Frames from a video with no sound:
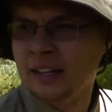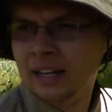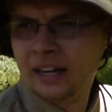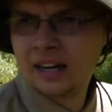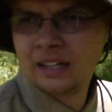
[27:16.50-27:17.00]

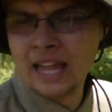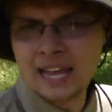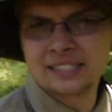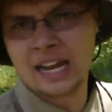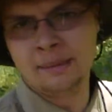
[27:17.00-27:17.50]

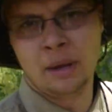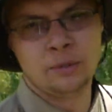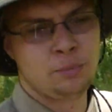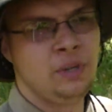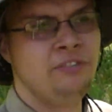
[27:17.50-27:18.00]
last time I
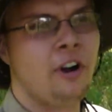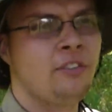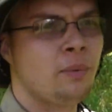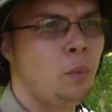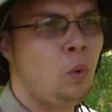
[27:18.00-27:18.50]
was pretty far
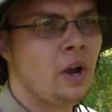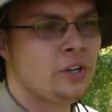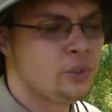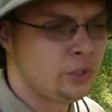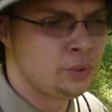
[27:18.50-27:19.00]
from a water
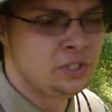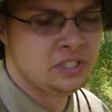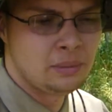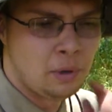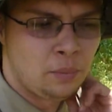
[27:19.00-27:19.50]
source, which is
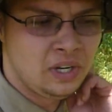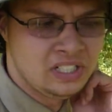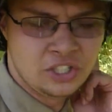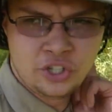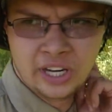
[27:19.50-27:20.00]
something I wanted
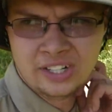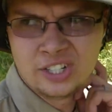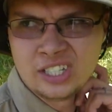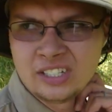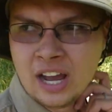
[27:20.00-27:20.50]
to change
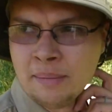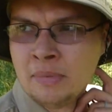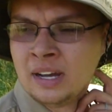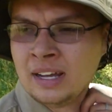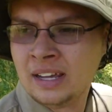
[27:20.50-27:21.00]
this time.
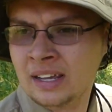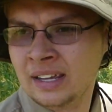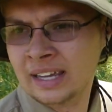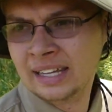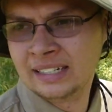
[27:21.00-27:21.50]

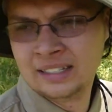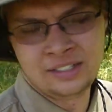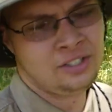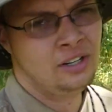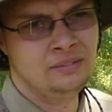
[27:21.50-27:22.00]
And
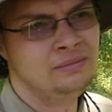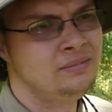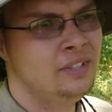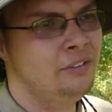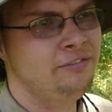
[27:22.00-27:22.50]
there's no
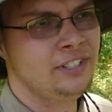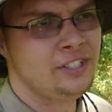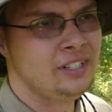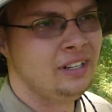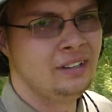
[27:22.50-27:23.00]
fish
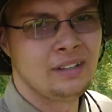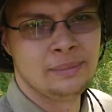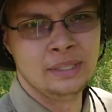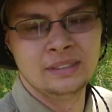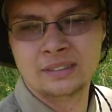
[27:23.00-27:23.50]
in here. I
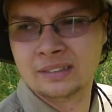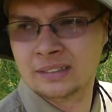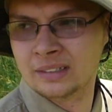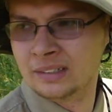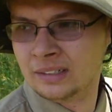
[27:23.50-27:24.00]
mean,
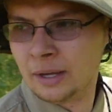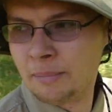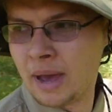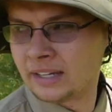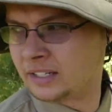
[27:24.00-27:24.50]

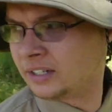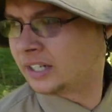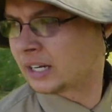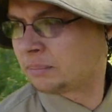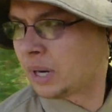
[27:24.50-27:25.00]
bacteria
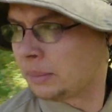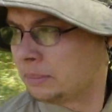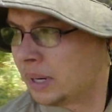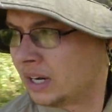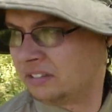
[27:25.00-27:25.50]
can probably
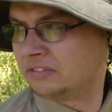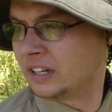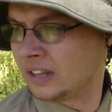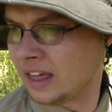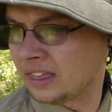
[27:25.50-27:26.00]
barely fit
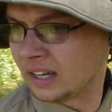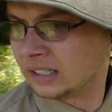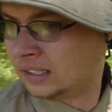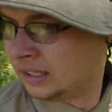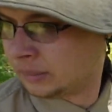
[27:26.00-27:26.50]
in that thing.
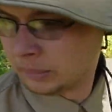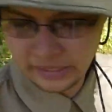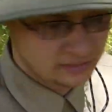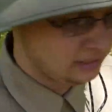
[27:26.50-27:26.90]
But